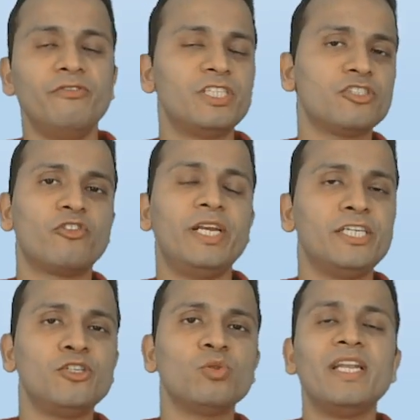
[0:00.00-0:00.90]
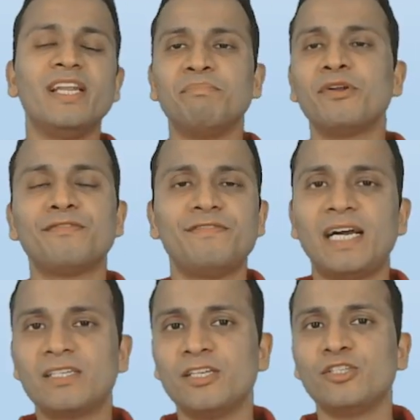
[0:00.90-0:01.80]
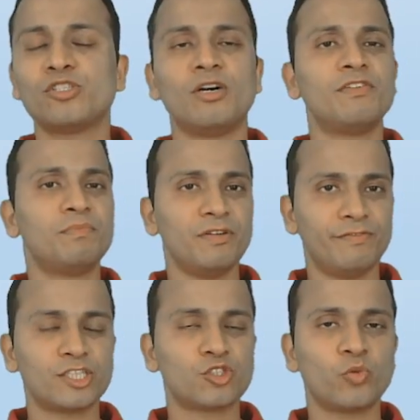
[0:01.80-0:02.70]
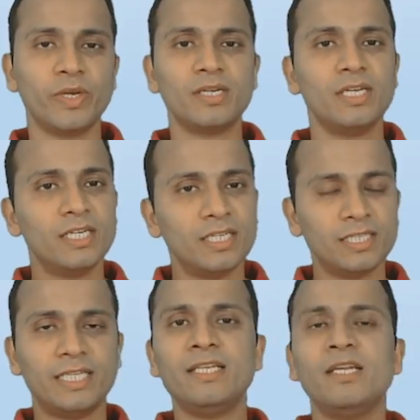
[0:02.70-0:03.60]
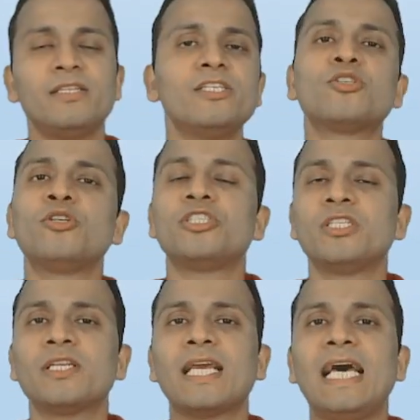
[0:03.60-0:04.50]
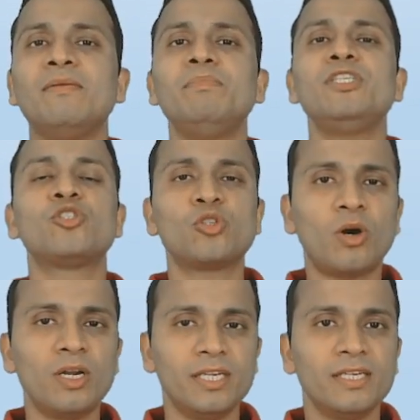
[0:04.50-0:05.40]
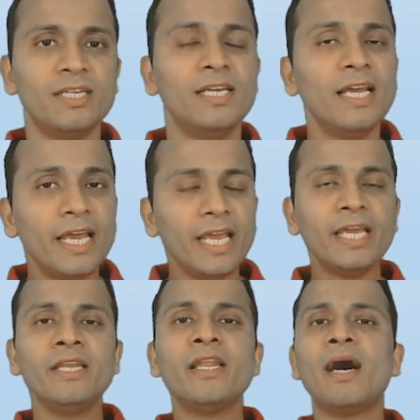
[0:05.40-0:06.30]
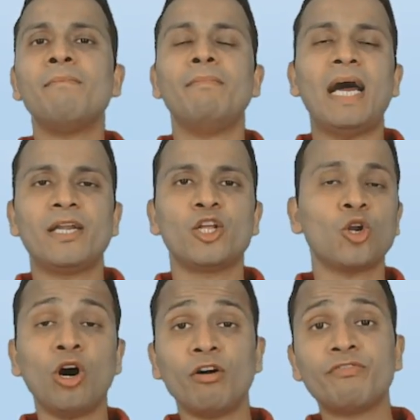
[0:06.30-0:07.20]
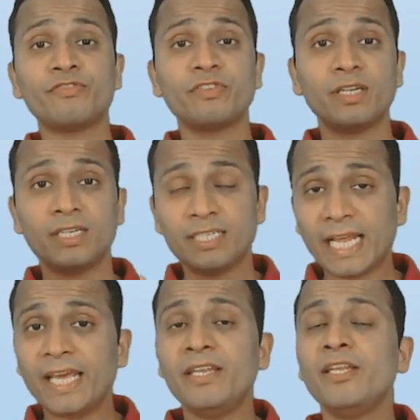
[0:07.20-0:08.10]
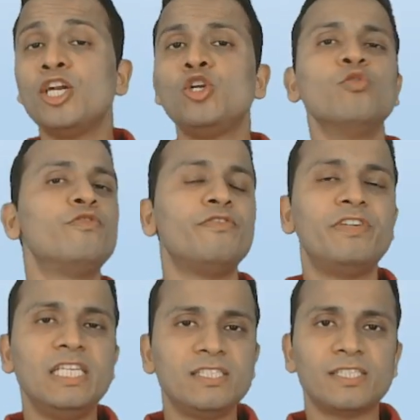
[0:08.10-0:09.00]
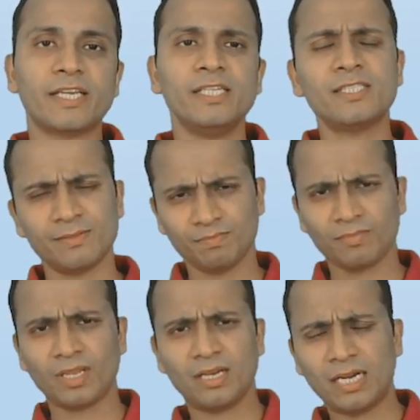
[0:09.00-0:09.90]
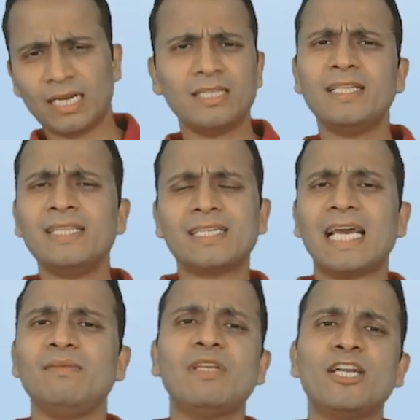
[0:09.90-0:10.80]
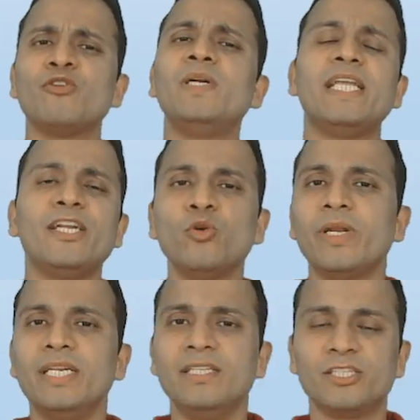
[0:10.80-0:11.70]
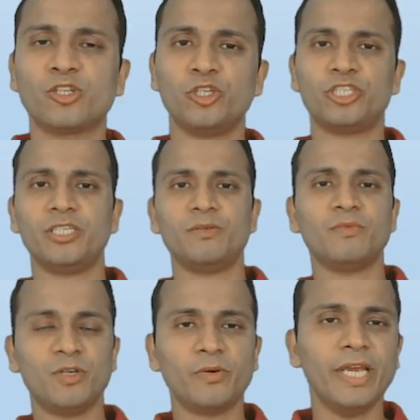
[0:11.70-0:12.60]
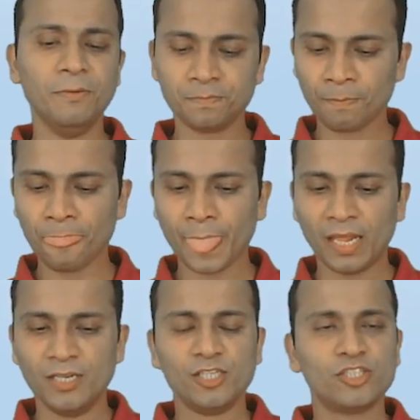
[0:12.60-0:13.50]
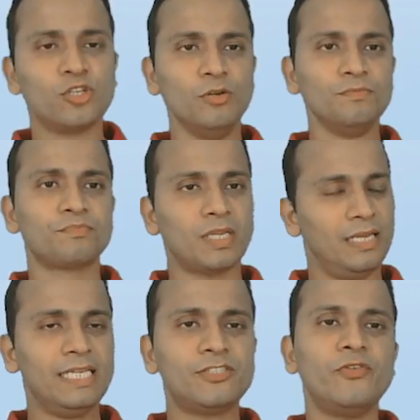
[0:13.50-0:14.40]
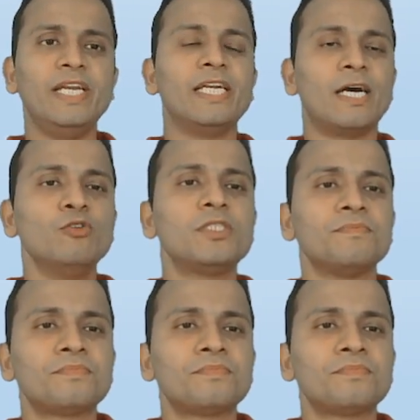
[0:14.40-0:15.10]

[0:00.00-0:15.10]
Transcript: which is related to the number of factors of a perfect square, then this question can be solved in a matter of 10 to 15 seconds, other than the time that you will take to read this question. Okay. So let's read it out.